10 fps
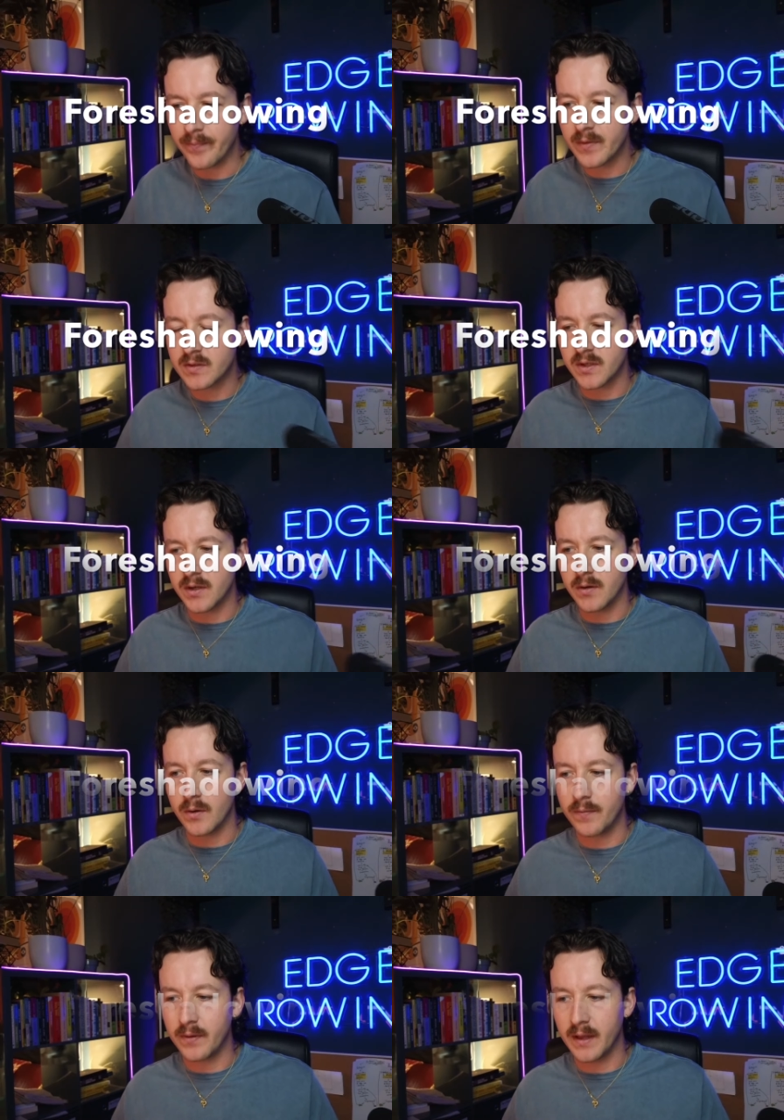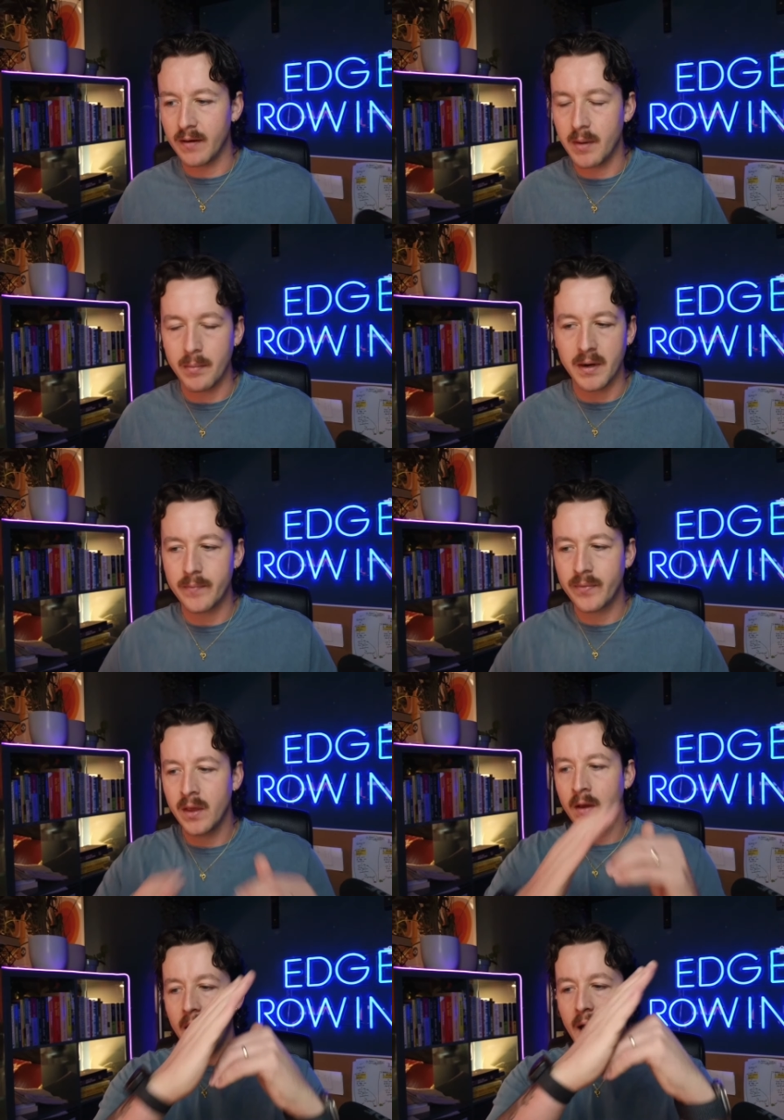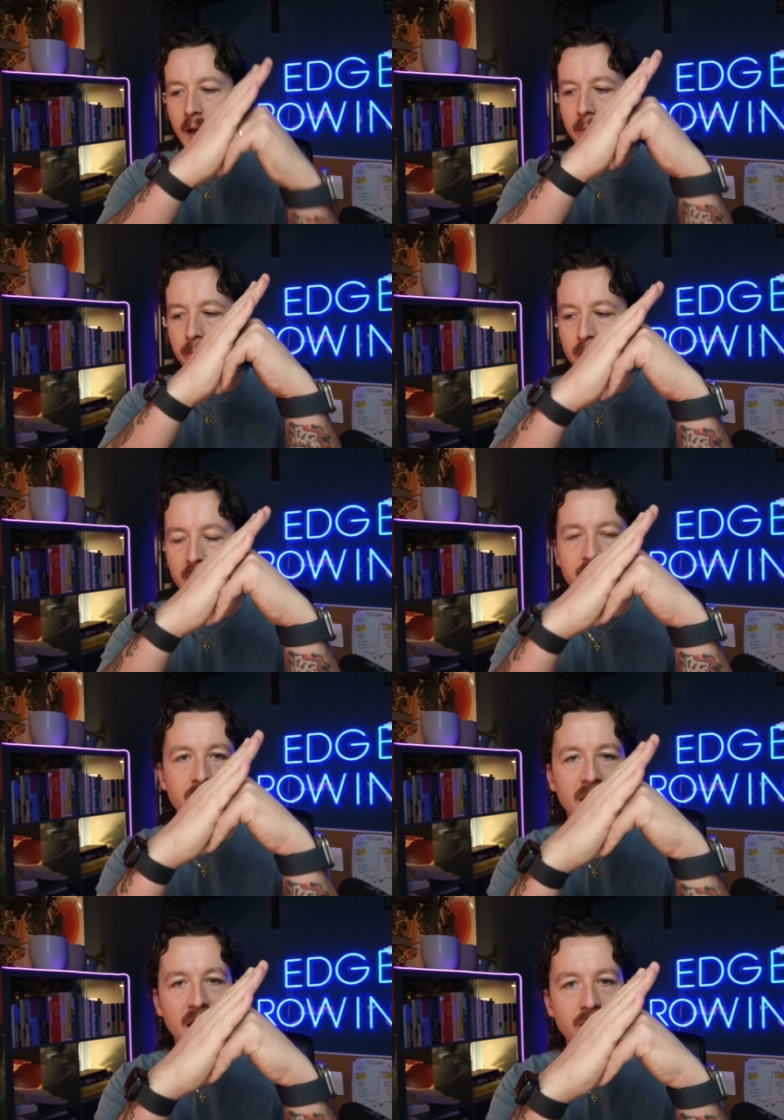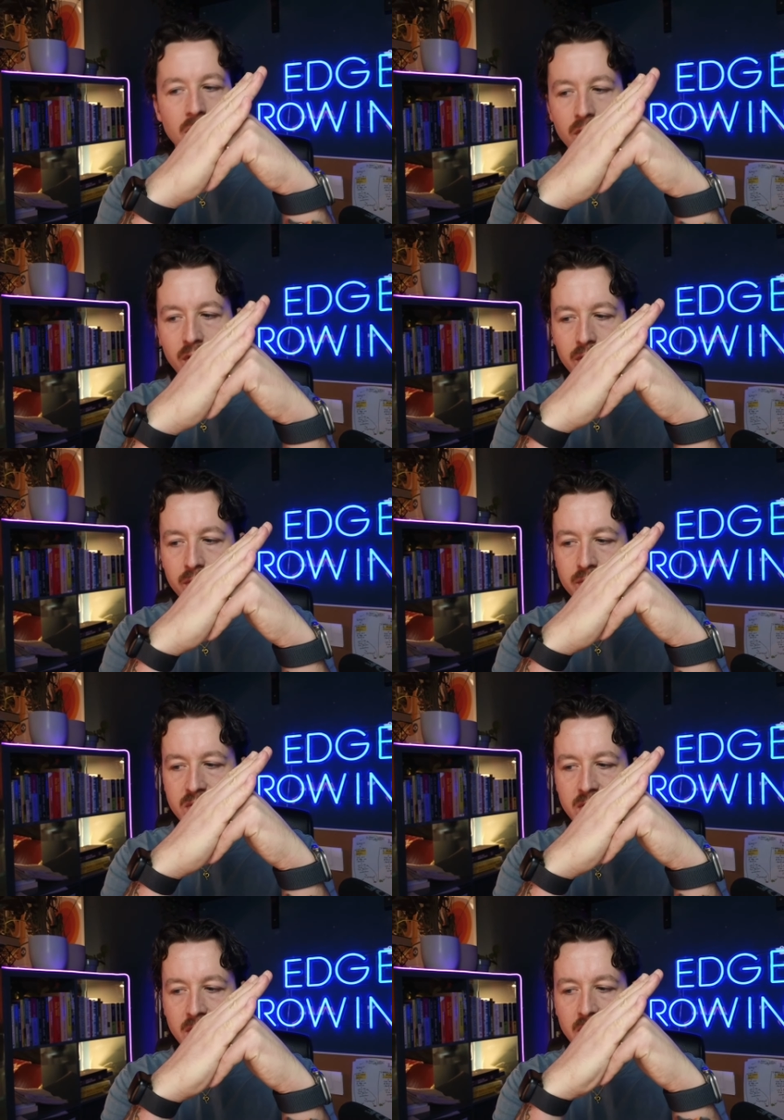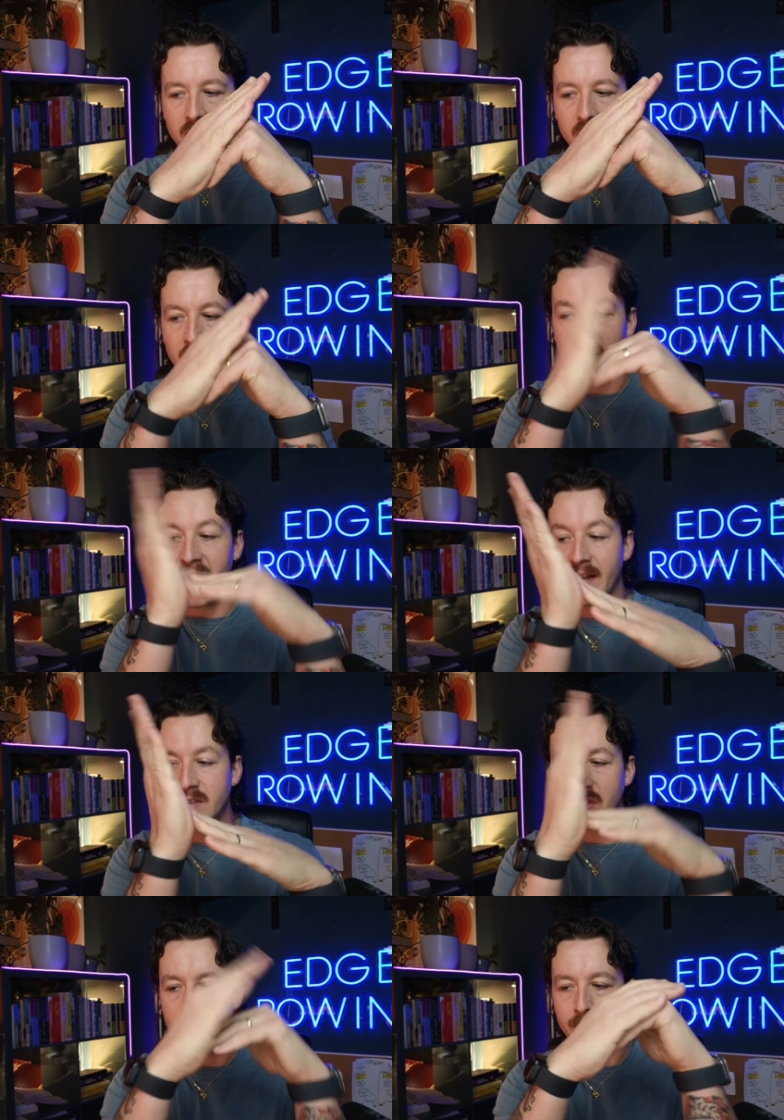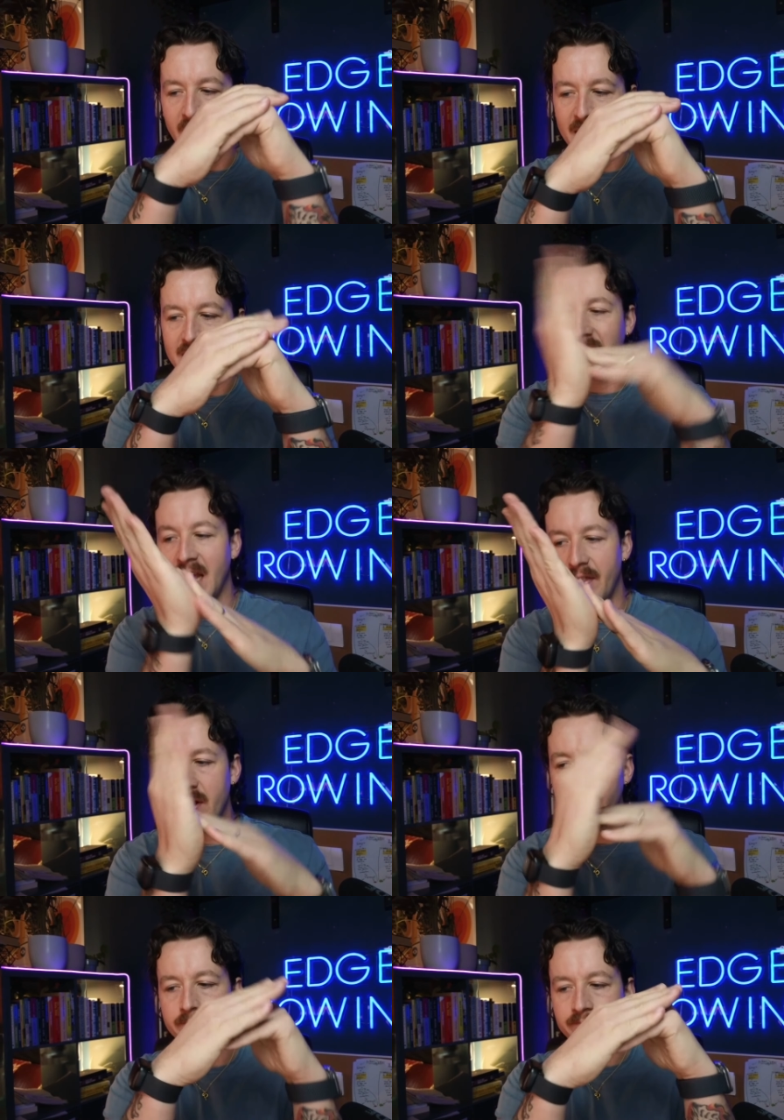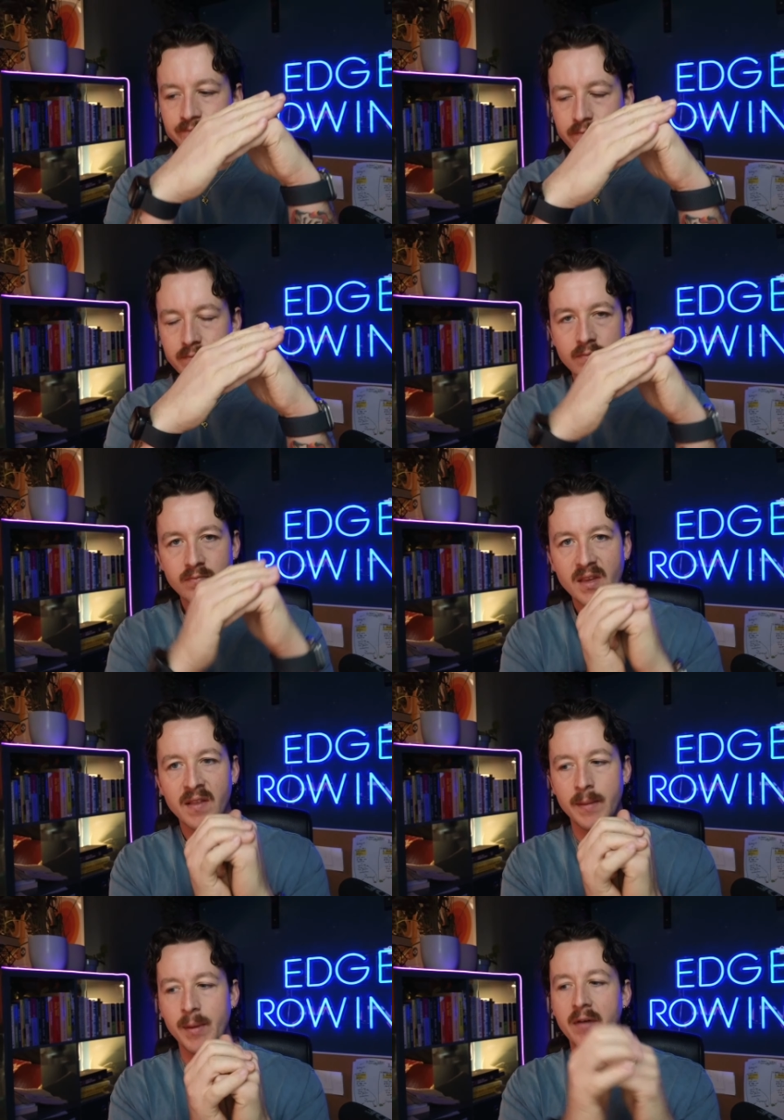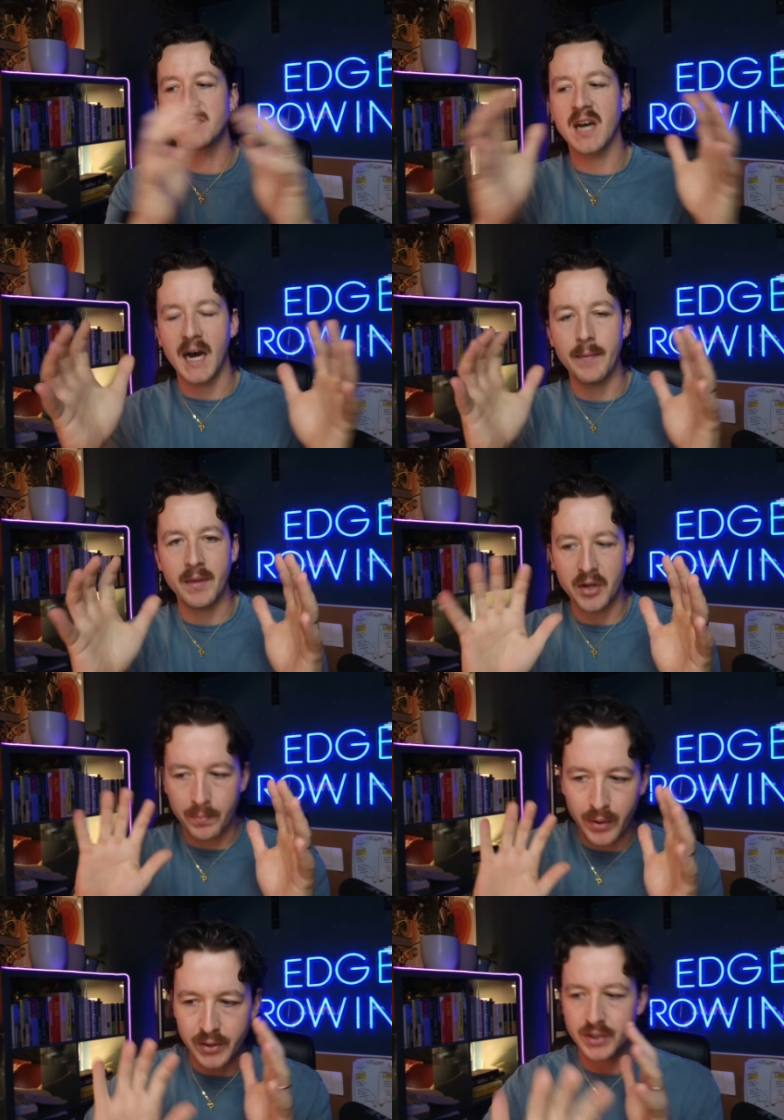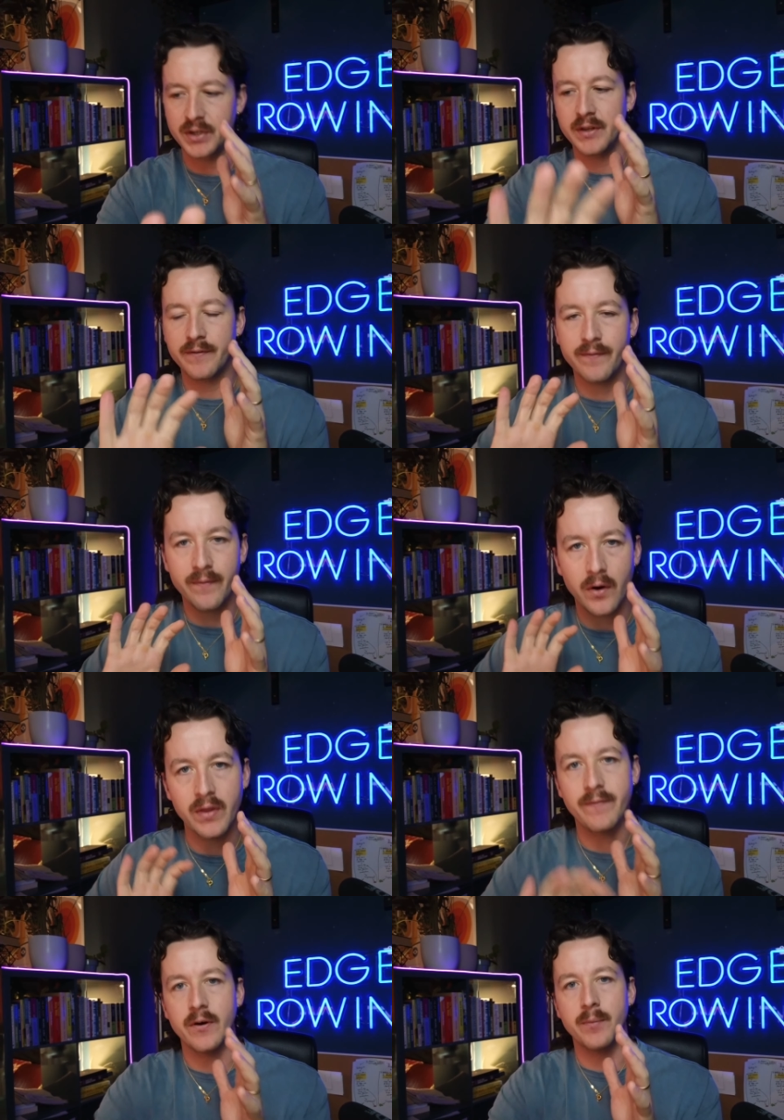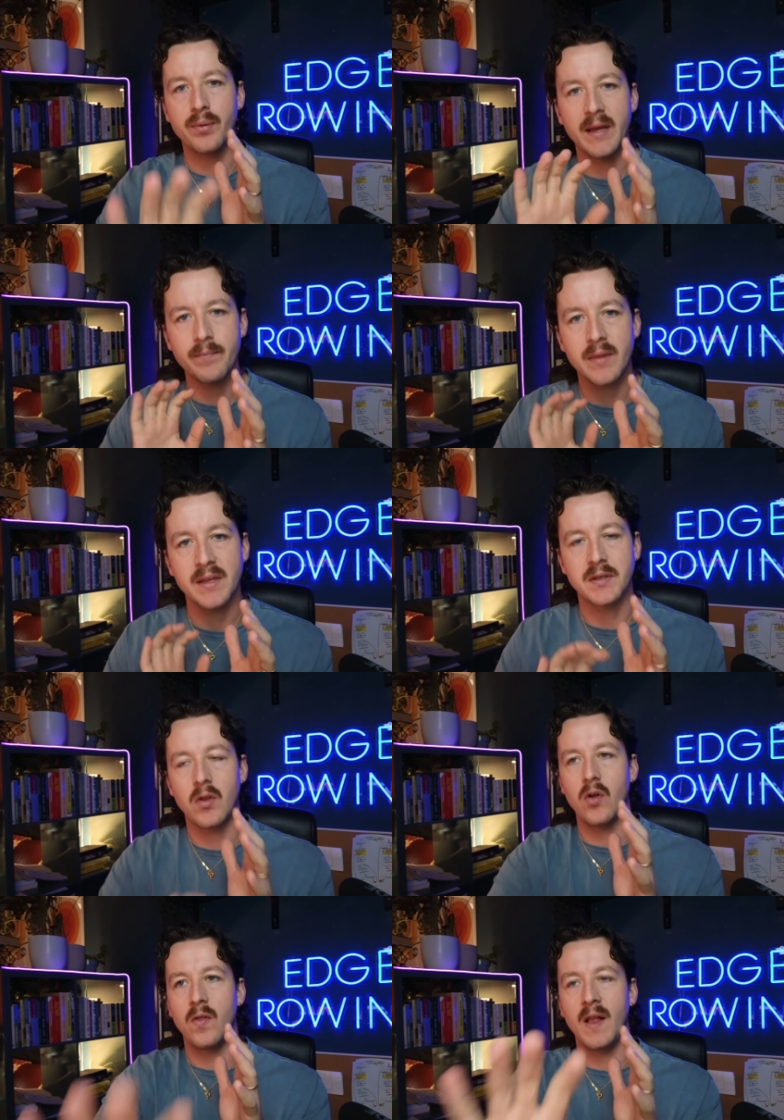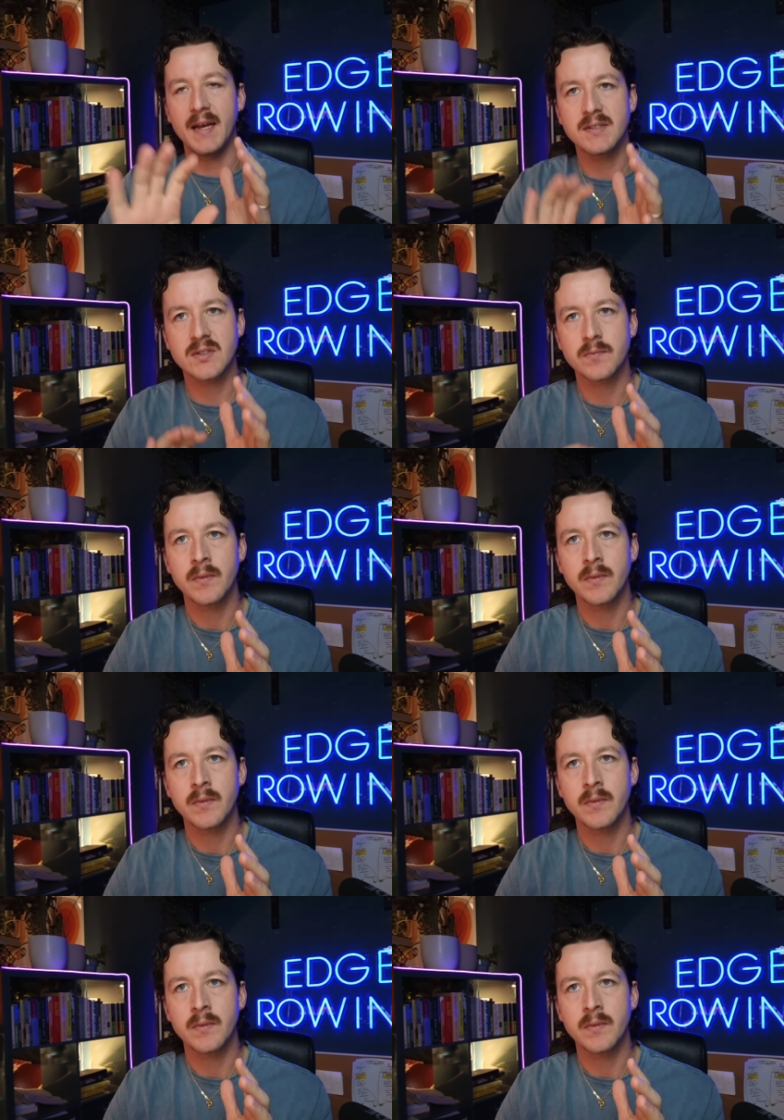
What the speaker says: So hopefully I remember. But if you use your legs and your back together, the amount of time that you're pushing on the foot plate is a lot less,